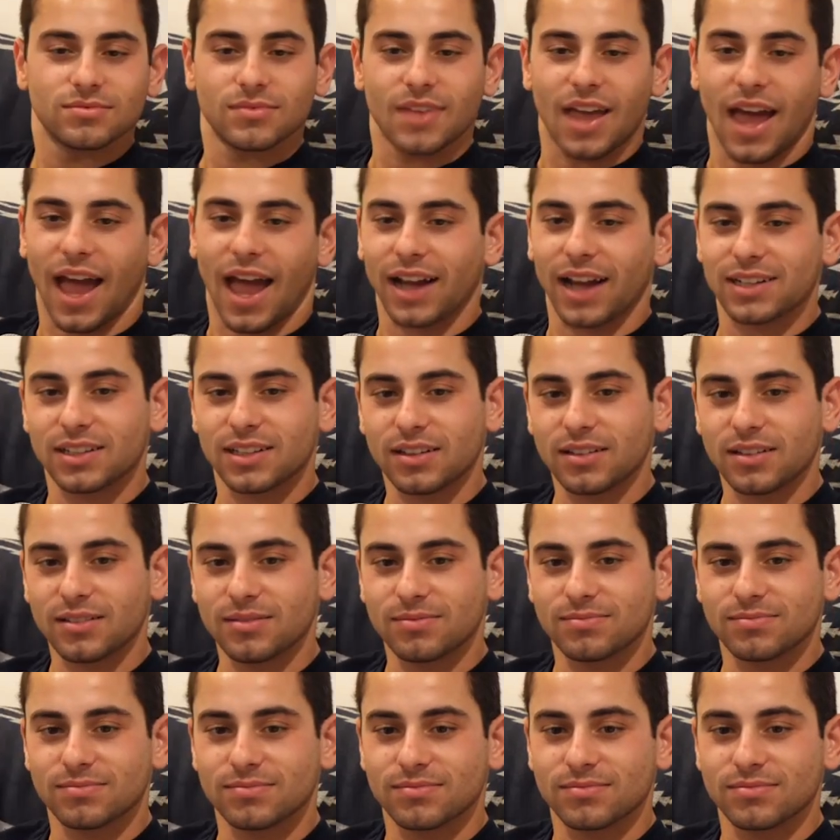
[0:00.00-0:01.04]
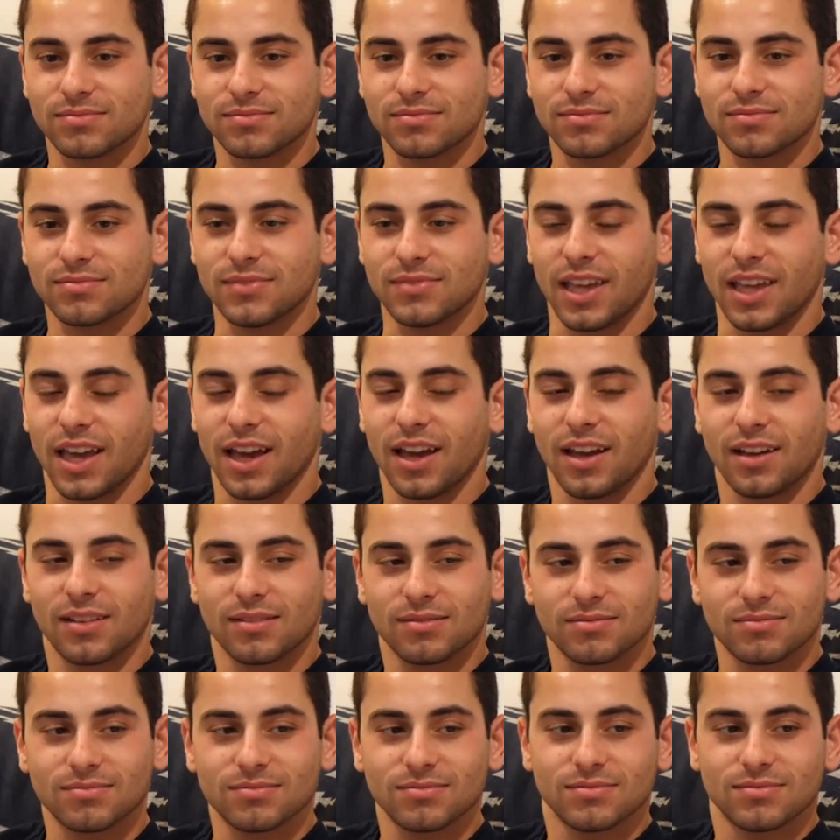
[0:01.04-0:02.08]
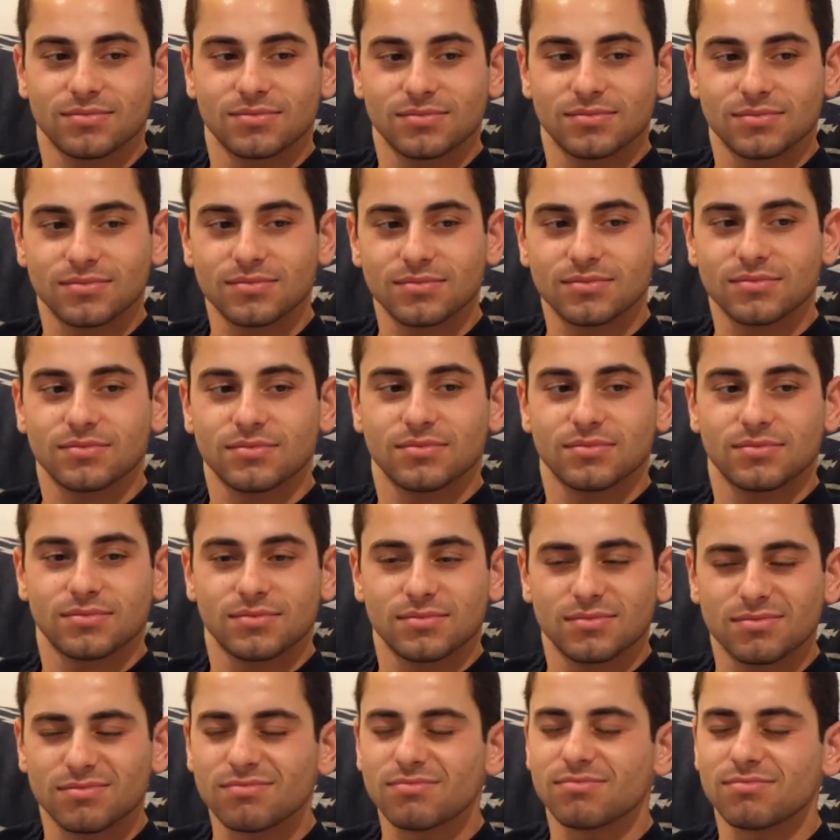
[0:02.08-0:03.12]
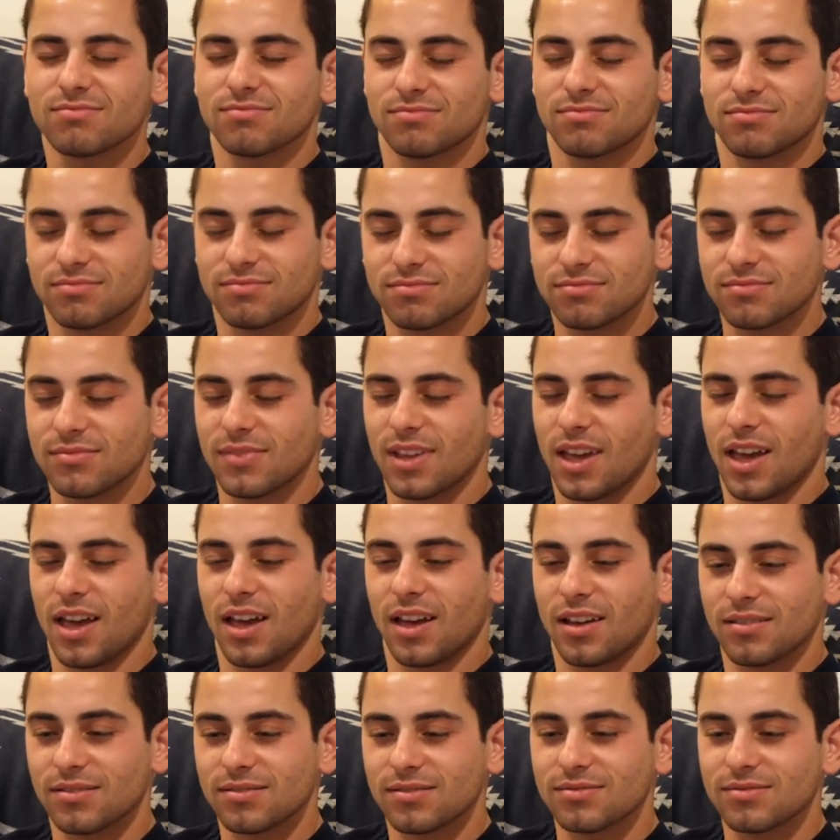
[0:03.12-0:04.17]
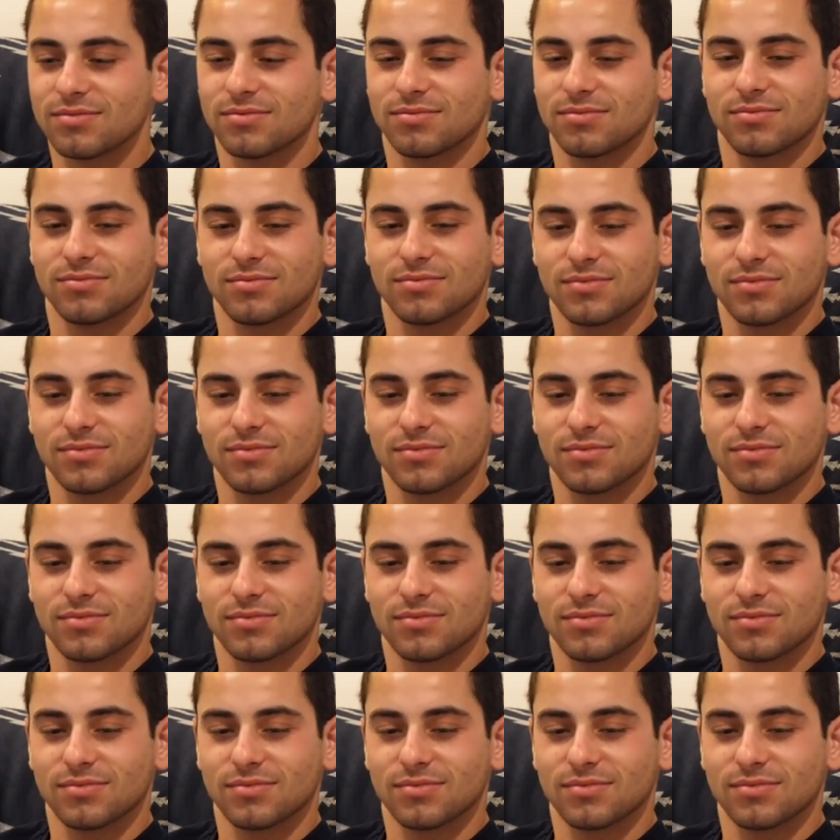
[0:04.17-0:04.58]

Acting? Yeah. It's a very you natural extension it? of a yeah. comedian.